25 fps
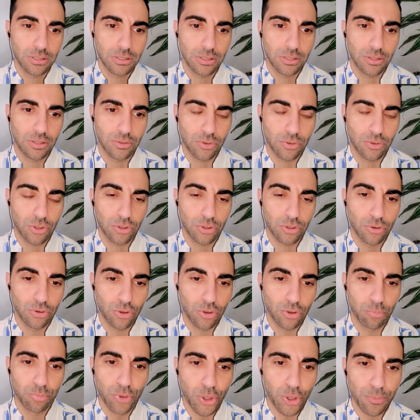
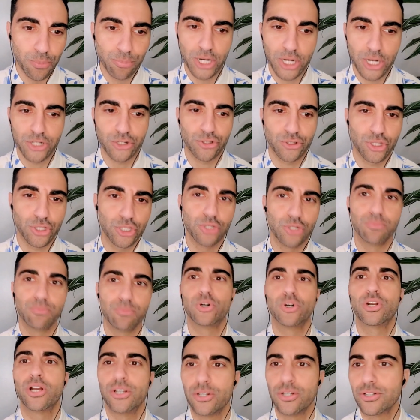the pressure that you
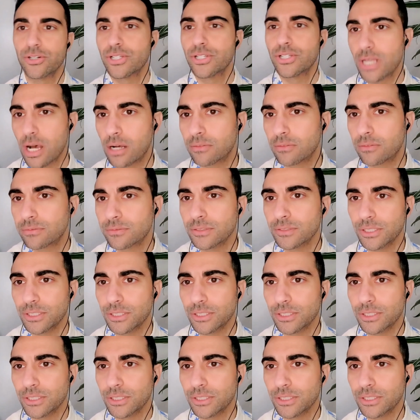put on yourself.